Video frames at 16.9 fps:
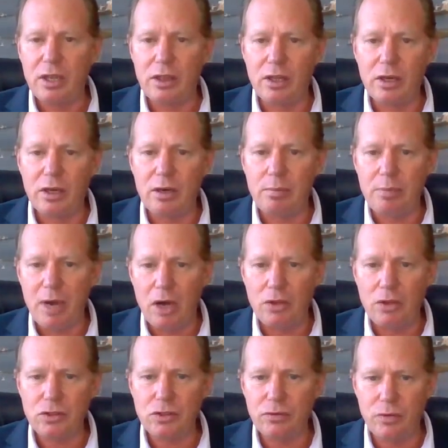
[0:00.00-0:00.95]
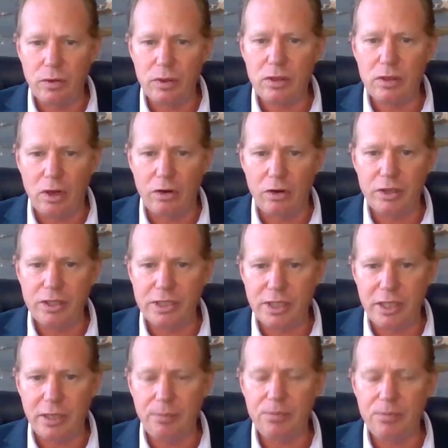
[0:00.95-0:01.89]
the amount of
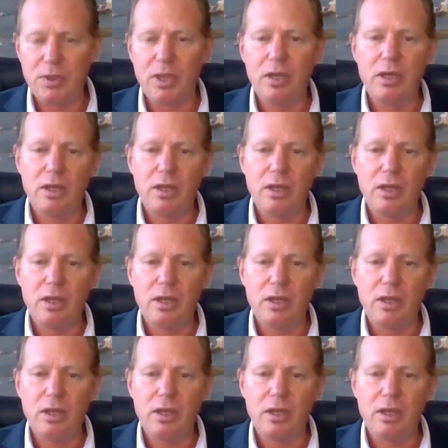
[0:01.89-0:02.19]
authority